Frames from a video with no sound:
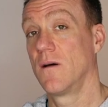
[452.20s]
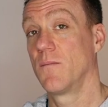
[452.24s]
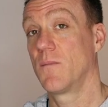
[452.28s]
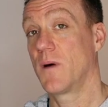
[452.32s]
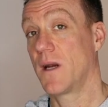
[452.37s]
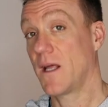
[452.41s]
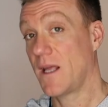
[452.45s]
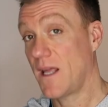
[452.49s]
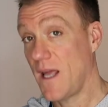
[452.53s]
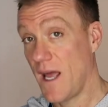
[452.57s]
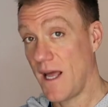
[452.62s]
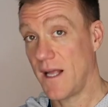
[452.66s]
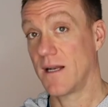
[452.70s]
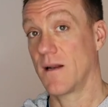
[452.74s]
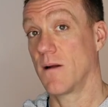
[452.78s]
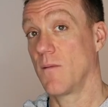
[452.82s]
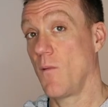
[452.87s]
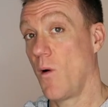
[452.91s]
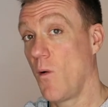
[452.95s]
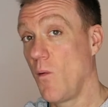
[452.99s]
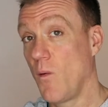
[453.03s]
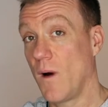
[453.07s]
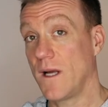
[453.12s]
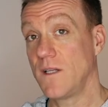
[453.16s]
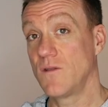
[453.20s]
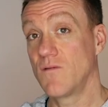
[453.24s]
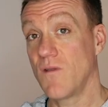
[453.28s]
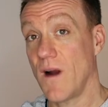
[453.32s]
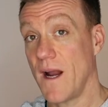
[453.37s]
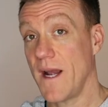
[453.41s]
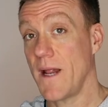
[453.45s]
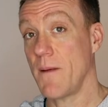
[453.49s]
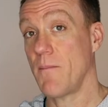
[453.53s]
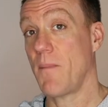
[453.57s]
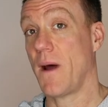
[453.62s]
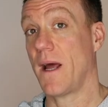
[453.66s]
But again, always
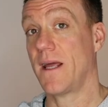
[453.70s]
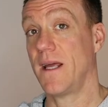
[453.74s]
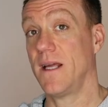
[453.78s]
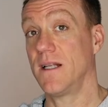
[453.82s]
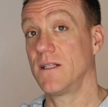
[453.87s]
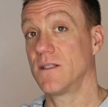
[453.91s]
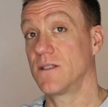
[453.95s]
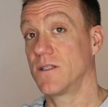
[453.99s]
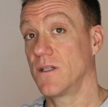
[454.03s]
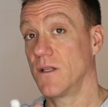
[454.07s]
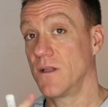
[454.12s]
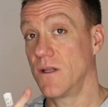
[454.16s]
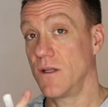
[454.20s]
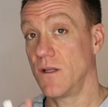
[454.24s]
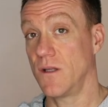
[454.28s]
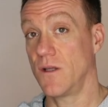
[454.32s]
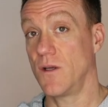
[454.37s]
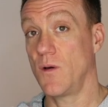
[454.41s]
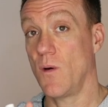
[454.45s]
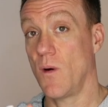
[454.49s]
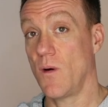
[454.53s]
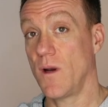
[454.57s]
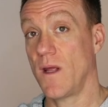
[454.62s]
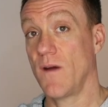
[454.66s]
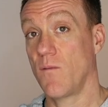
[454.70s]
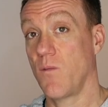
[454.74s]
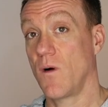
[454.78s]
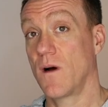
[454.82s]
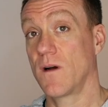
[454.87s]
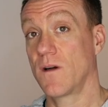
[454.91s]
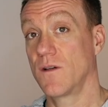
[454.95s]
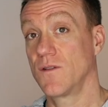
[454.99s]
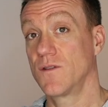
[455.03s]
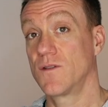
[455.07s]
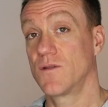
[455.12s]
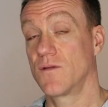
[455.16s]
rein it back into that you only have
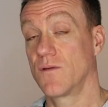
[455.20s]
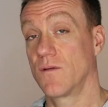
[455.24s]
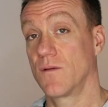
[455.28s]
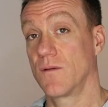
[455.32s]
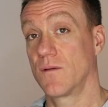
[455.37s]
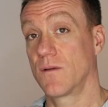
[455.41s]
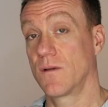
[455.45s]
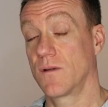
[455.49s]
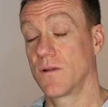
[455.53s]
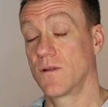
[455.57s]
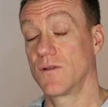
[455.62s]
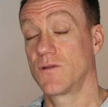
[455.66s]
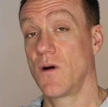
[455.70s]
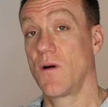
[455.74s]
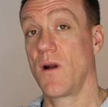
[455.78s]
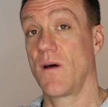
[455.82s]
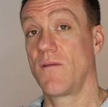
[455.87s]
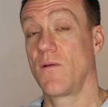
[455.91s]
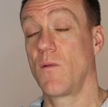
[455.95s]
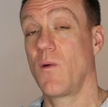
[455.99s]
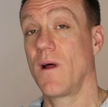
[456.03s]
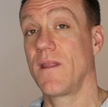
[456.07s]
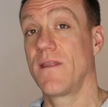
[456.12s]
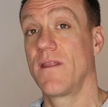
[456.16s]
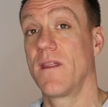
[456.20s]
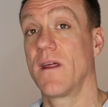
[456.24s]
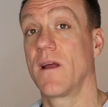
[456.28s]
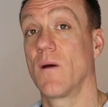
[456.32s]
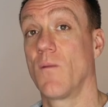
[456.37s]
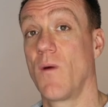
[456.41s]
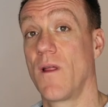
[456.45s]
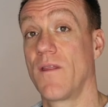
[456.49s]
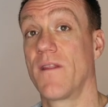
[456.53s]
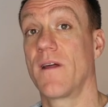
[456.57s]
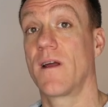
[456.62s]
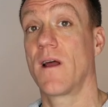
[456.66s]
one control over one thing
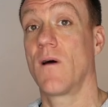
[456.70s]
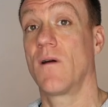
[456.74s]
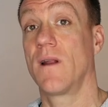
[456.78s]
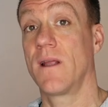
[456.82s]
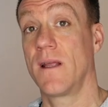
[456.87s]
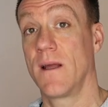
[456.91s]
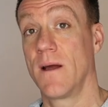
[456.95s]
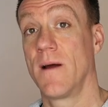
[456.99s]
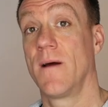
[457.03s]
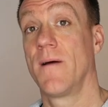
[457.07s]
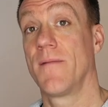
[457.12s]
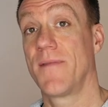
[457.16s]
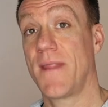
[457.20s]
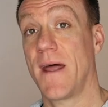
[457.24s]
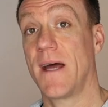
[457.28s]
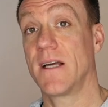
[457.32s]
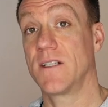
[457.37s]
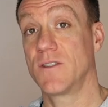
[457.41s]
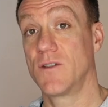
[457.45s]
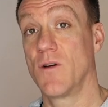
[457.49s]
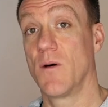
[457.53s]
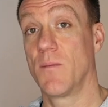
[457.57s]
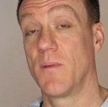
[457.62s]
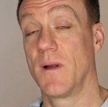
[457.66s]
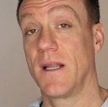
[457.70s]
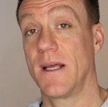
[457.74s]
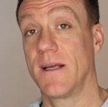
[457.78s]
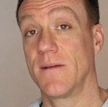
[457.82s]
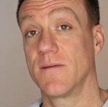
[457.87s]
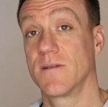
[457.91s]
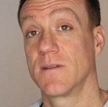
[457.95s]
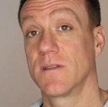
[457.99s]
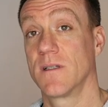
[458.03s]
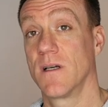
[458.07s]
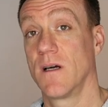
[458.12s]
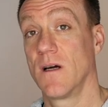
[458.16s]
and one thing only, that is your
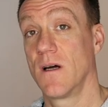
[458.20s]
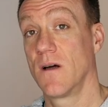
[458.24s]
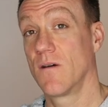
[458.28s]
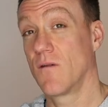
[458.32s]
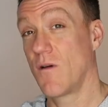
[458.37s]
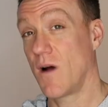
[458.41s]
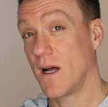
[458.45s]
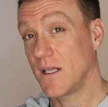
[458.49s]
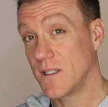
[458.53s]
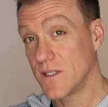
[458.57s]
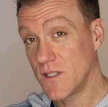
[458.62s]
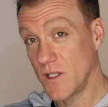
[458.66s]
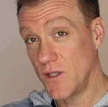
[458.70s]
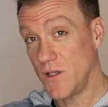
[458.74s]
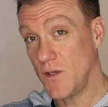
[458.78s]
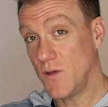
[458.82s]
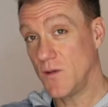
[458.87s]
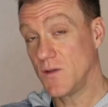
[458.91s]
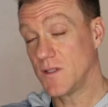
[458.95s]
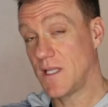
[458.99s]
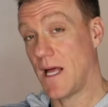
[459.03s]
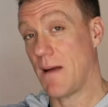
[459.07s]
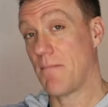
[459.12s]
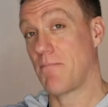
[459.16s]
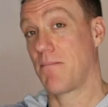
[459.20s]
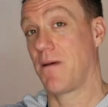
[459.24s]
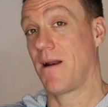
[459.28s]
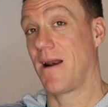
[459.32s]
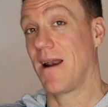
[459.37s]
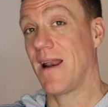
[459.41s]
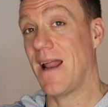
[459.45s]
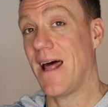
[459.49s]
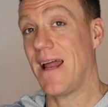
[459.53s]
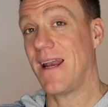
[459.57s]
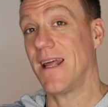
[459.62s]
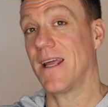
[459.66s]
beliefs, right? So use that
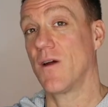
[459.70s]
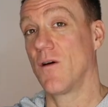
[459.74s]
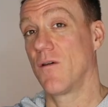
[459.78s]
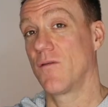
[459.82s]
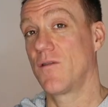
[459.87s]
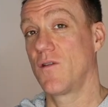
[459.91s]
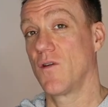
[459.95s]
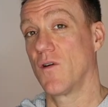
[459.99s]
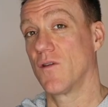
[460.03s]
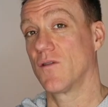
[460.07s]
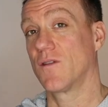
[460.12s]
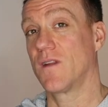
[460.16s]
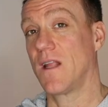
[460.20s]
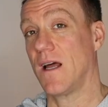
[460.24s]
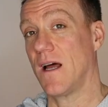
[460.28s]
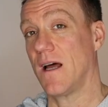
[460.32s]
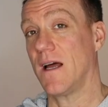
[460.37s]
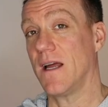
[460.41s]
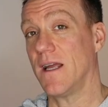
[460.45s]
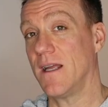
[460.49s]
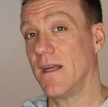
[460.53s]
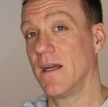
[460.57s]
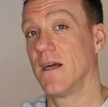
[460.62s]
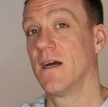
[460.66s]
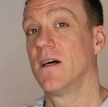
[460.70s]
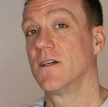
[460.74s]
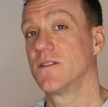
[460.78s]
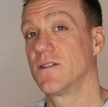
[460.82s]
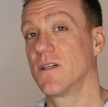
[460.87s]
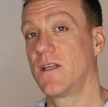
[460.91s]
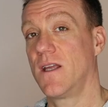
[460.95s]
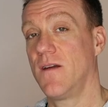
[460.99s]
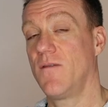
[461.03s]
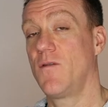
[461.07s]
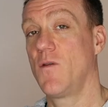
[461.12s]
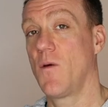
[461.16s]
planning of your day
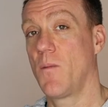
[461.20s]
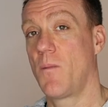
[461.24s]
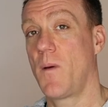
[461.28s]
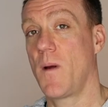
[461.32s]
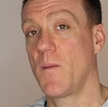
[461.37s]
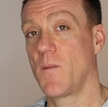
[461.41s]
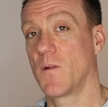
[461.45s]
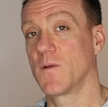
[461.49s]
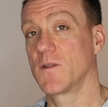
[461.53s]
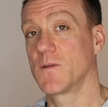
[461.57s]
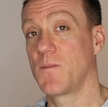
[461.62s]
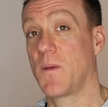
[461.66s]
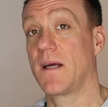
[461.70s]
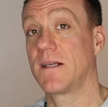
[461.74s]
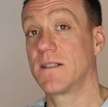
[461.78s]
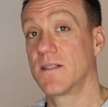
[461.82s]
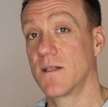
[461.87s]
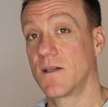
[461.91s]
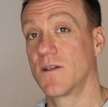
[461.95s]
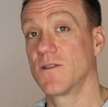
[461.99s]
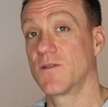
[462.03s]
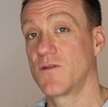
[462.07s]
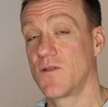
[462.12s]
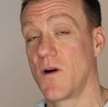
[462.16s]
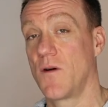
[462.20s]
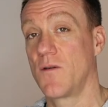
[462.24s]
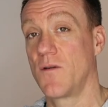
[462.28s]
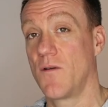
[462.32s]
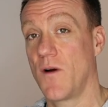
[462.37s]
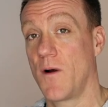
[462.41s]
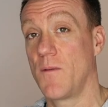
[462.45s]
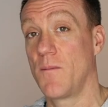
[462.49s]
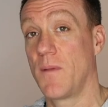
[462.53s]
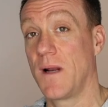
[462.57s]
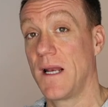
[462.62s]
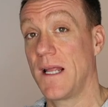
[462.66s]
to give you a bit more space to control your
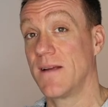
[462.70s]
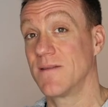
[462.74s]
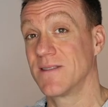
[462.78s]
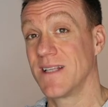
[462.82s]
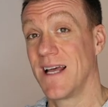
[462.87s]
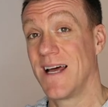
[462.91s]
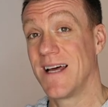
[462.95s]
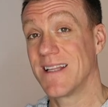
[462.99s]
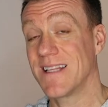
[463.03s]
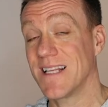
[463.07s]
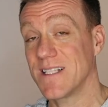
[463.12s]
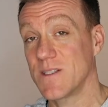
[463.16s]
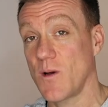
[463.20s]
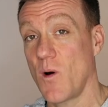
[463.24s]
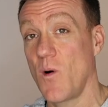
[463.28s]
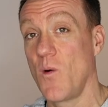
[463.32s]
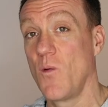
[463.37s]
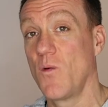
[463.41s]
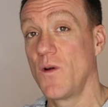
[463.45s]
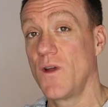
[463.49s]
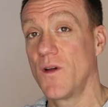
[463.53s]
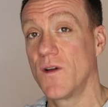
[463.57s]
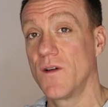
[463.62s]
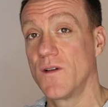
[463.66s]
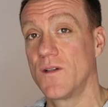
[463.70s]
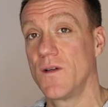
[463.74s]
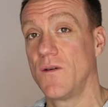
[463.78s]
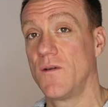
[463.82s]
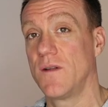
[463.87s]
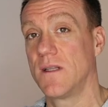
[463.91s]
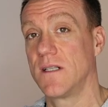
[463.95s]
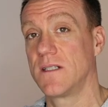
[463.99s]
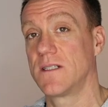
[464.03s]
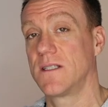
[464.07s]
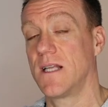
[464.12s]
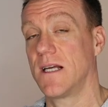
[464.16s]
own beliefs. That's all you can do
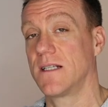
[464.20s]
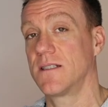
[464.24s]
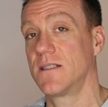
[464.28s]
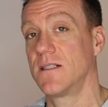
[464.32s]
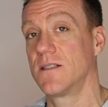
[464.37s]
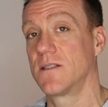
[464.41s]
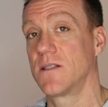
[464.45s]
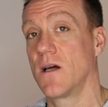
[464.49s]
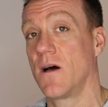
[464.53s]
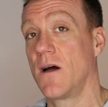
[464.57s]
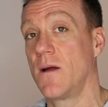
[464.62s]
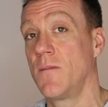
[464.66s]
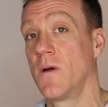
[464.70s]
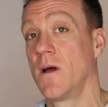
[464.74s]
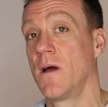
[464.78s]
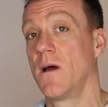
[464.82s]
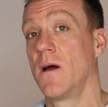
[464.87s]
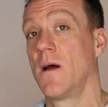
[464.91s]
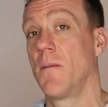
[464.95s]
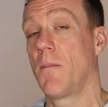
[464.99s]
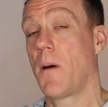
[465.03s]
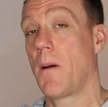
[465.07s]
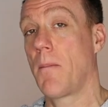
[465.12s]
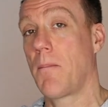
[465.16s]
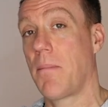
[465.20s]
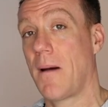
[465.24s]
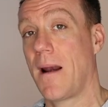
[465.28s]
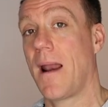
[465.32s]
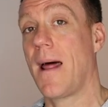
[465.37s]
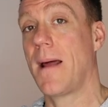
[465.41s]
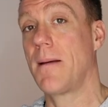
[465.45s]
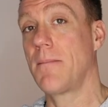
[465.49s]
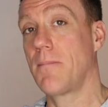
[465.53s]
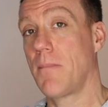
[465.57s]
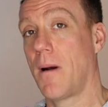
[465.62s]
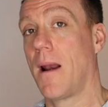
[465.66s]
in this testing time. But
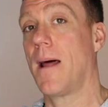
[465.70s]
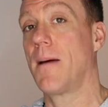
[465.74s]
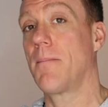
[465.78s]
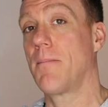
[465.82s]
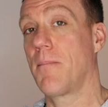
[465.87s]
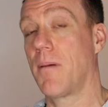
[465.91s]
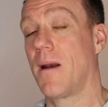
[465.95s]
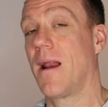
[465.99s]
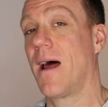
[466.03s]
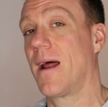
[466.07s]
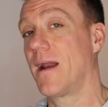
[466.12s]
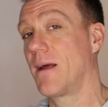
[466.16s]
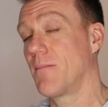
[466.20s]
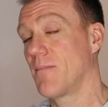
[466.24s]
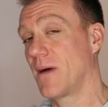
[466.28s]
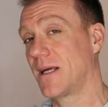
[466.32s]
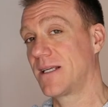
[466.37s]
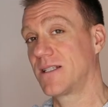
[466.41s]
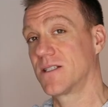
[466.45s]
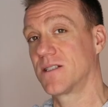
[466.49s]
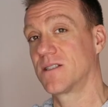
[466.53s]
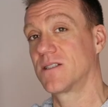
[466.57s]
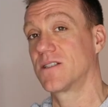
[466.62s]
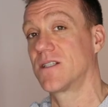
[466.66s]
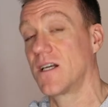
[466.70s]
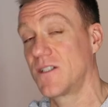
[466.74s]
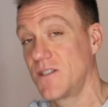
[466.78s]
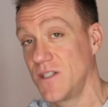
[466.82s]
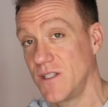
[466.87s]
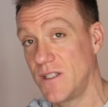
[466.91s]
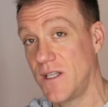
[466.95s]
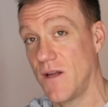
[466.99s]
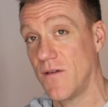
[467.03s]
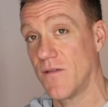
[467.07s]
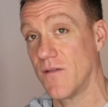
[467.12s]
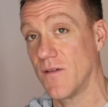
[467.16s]
plan, plan, plan. It makes such
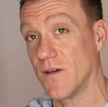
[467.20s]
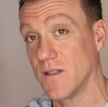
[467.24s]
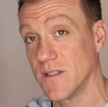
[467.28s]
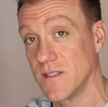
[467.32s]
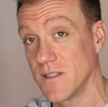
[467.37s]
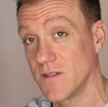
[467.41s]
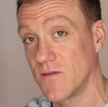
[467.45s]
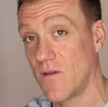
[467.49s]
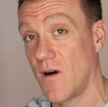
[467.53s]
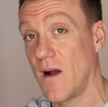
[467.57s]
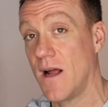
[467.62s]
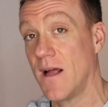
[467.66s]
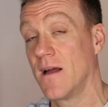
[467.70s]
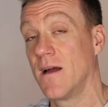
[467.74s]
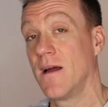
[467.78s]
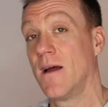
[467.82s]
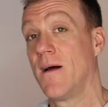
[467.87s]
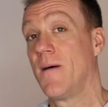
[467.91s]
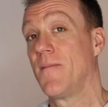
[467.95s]
a difference, right?